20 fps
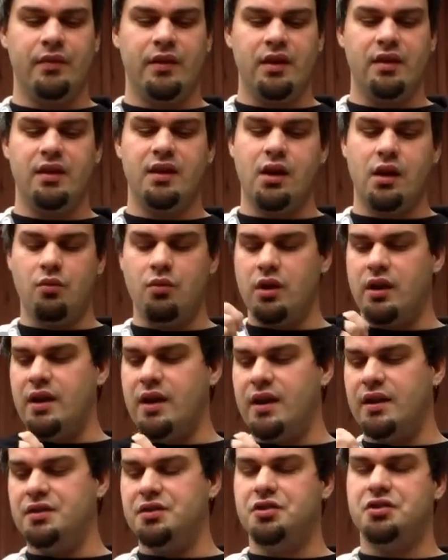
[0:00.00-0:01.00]
and then I went
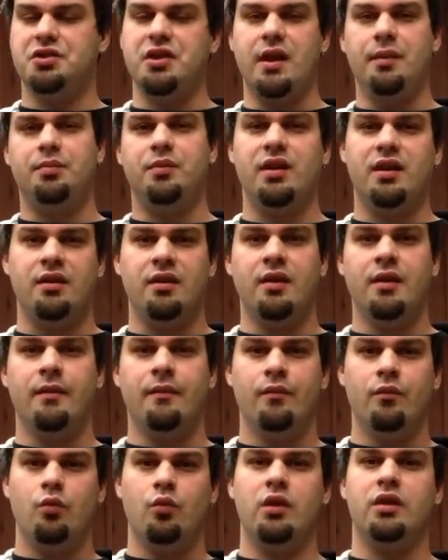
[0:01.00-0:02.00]
ahead and shaped it
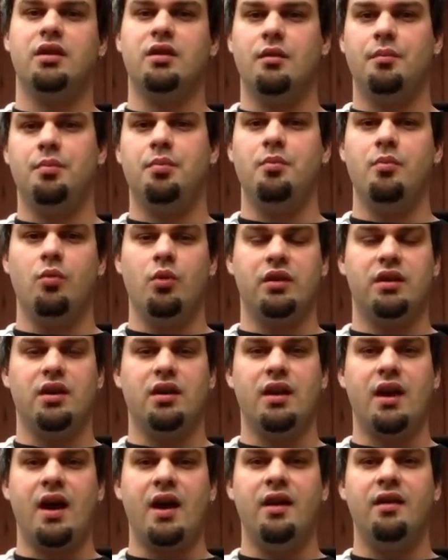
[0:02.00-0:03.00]
with
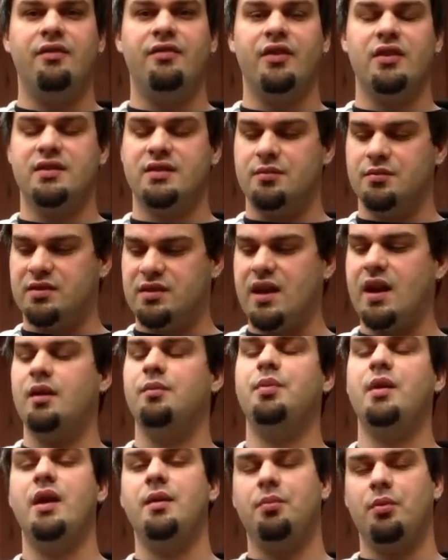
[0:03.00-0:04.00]
a knife and some
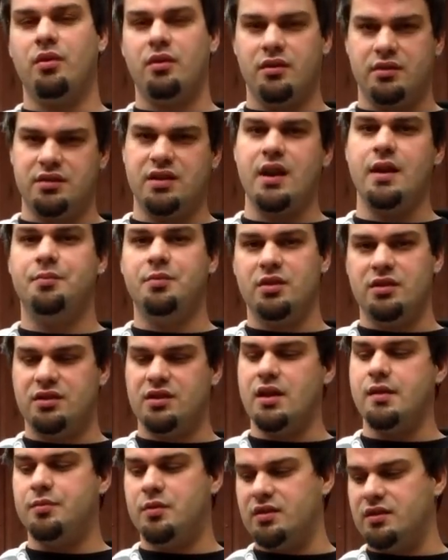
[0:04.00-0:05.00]
sandpaper, and shaped,
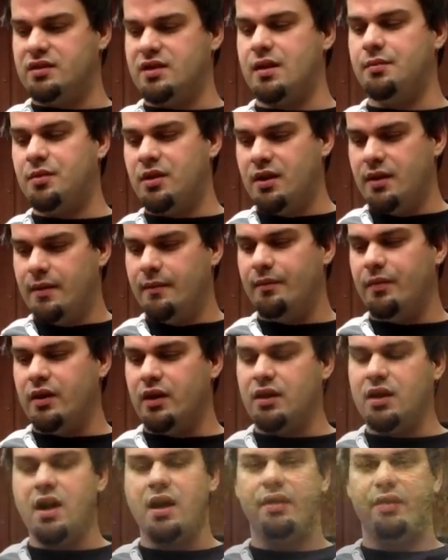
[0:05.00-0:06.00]

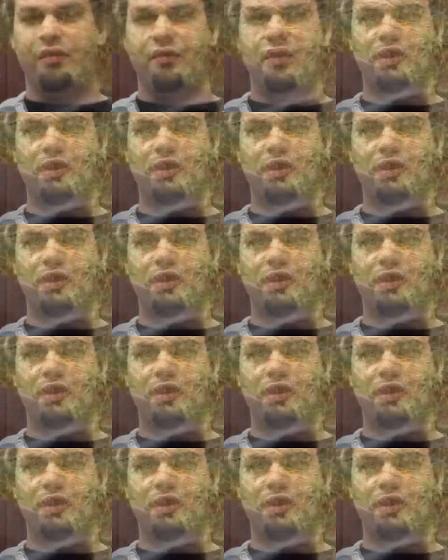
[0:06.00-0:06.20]
and got the